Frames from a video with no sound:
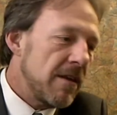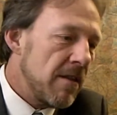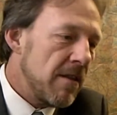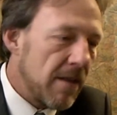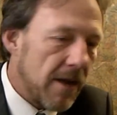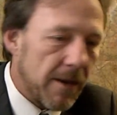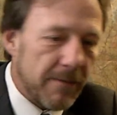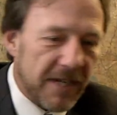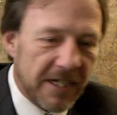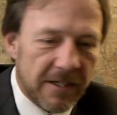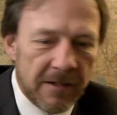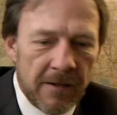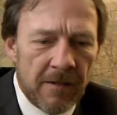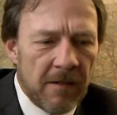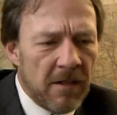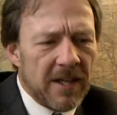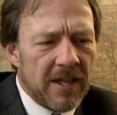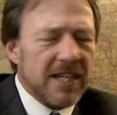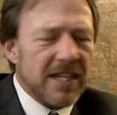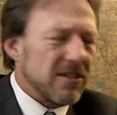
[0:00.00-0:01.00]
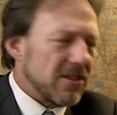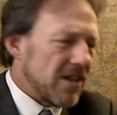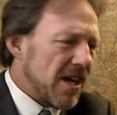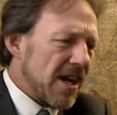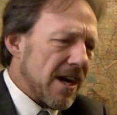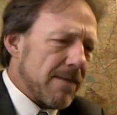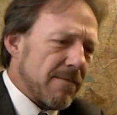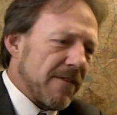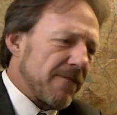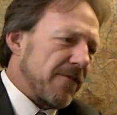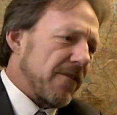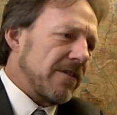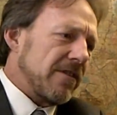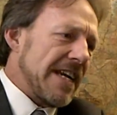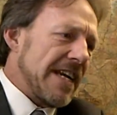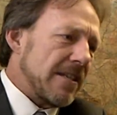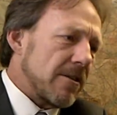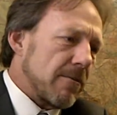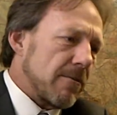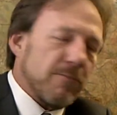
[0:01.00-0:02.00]
I mean, he goes, I'm a
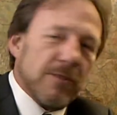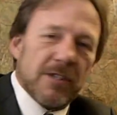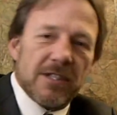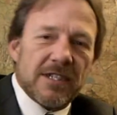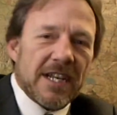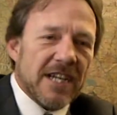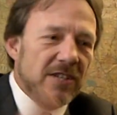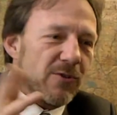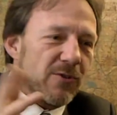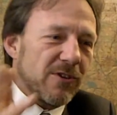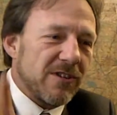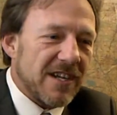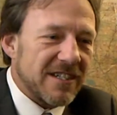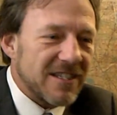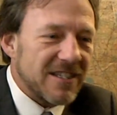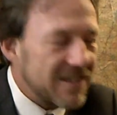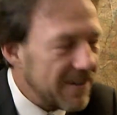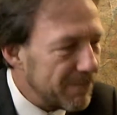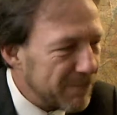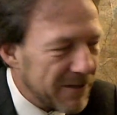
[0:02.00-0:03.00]
philanthropist. I do a lot of stuff.